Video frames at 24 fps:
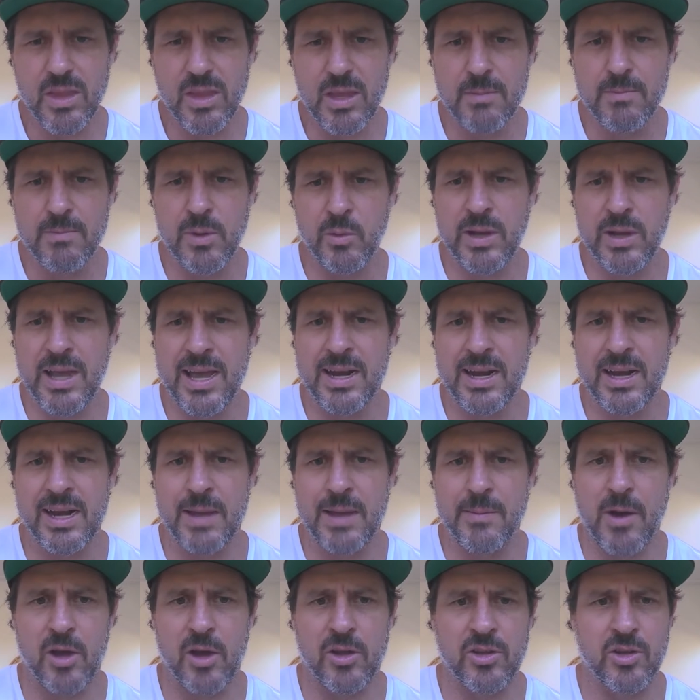But we had an
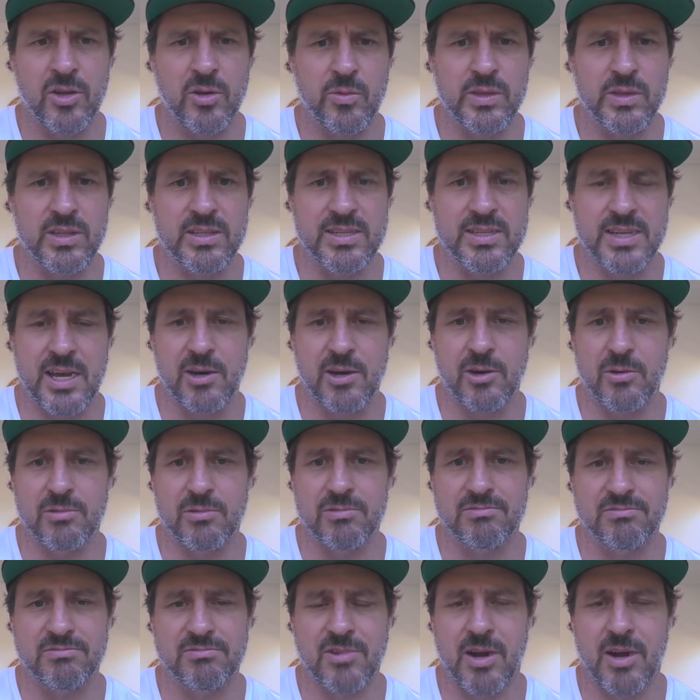MOU with Dell
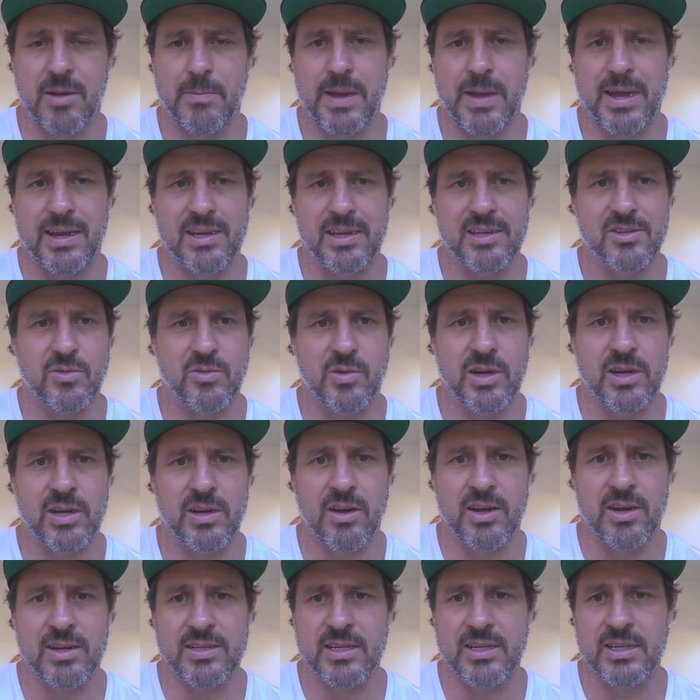right back in
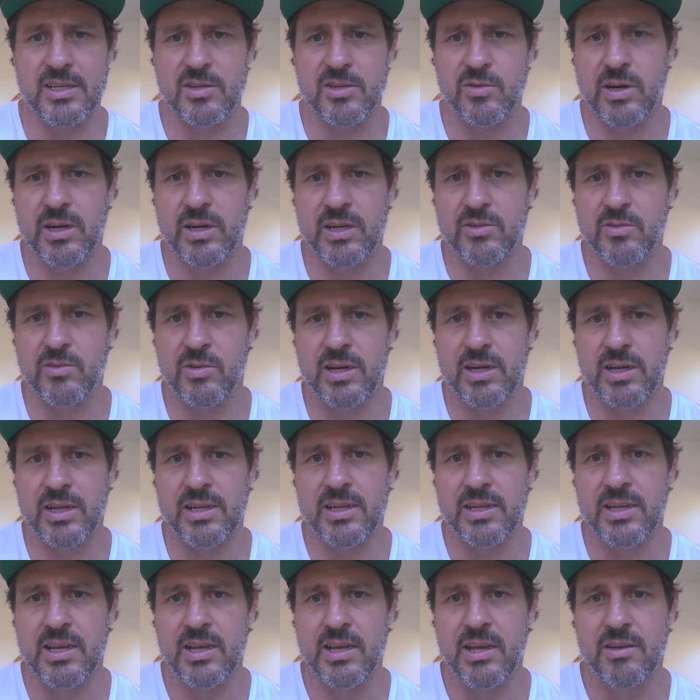2019, 2020